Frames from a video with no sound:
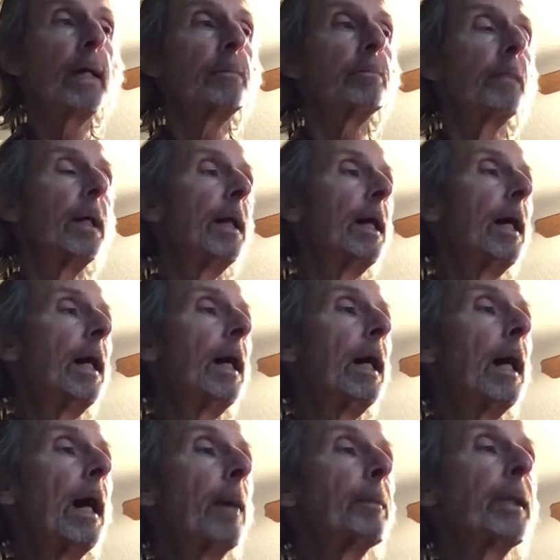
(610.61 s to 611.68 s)
Okay?
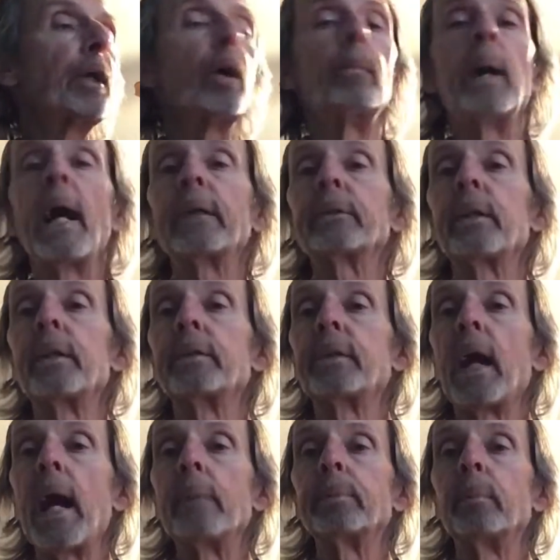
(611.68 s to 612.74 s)
I'm going to go back to
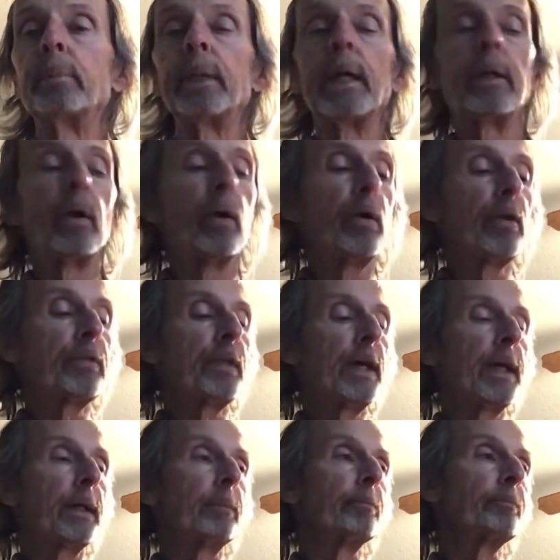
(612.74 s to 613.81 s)
the top and play the
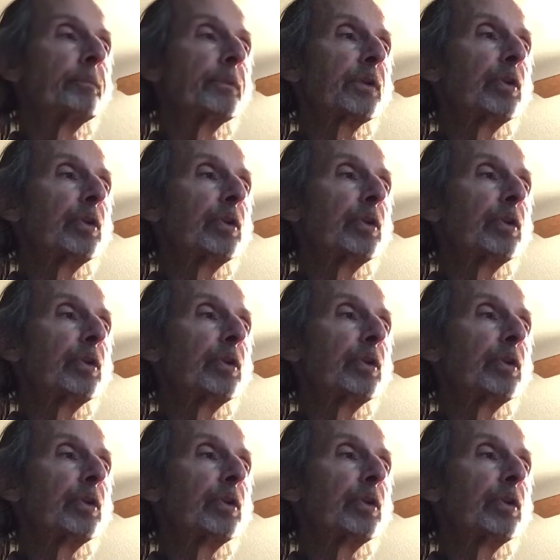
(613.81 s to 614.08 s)
whole thing.